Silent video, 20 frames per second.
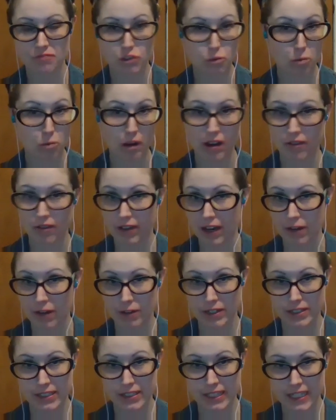12
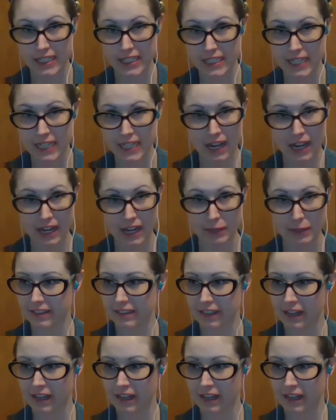hours at a time.